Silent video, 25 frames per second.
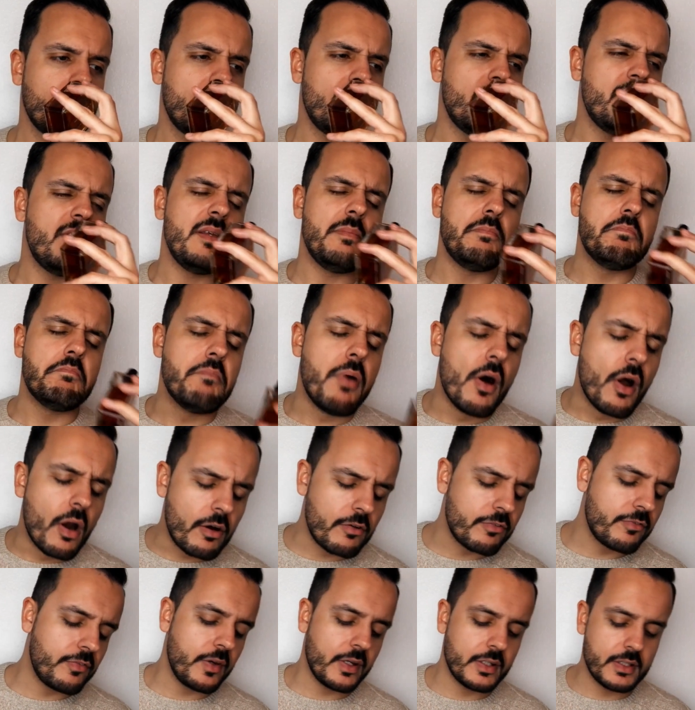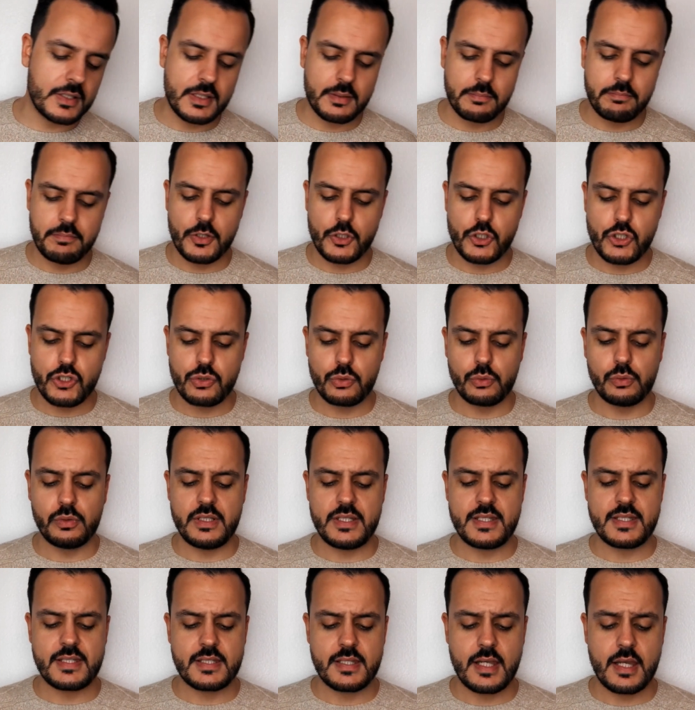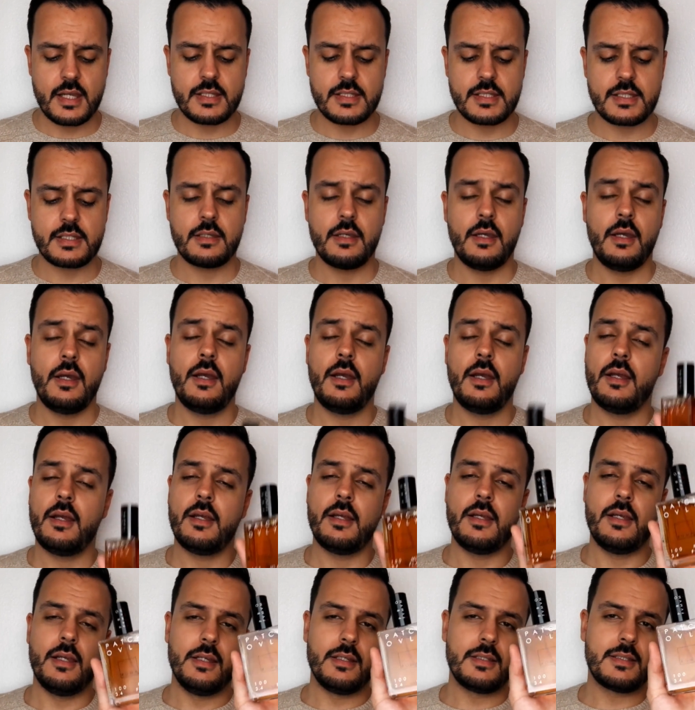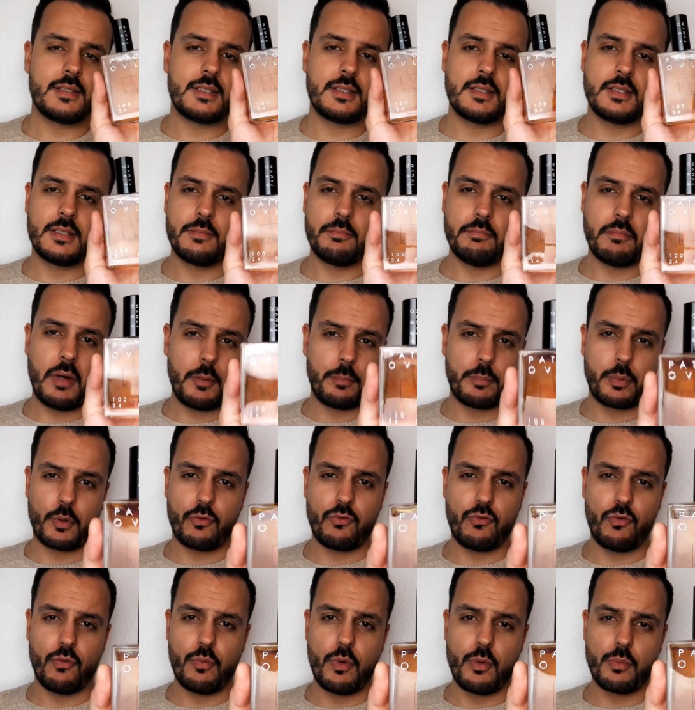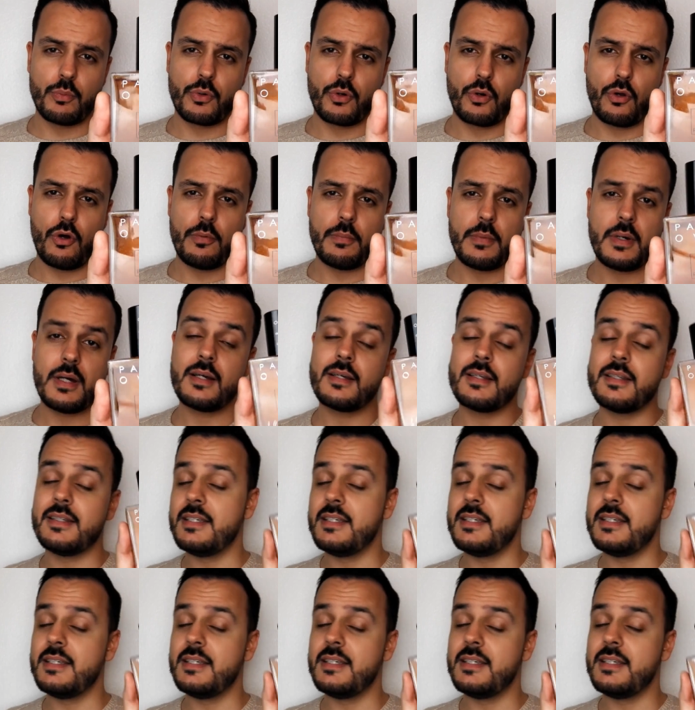The perfect patchouli scent, it's by Profumum Roma.